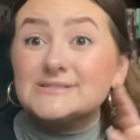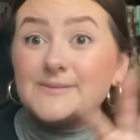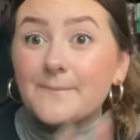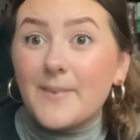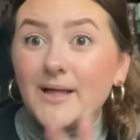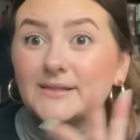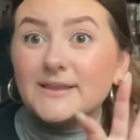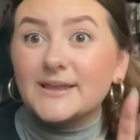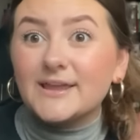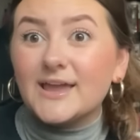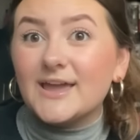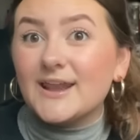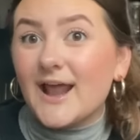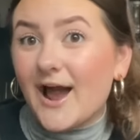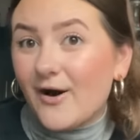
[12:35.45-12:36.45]
spelling
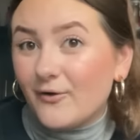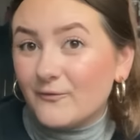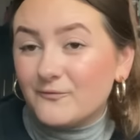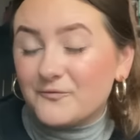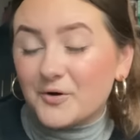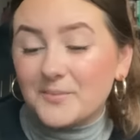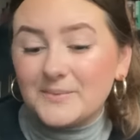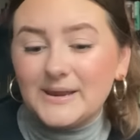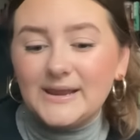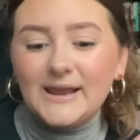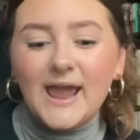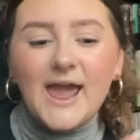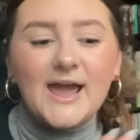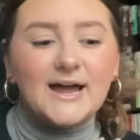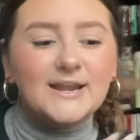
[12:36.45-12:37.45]
it out for me,
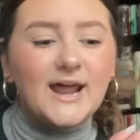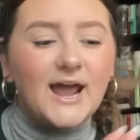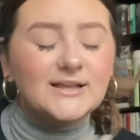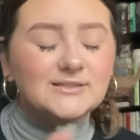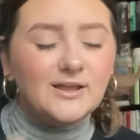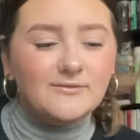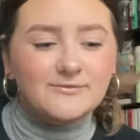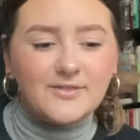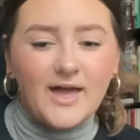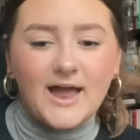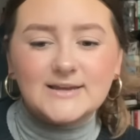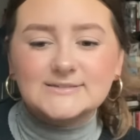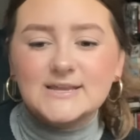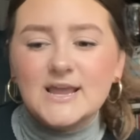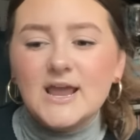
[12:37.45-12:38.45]
and I love
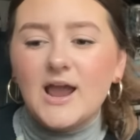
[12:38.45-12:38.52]
that.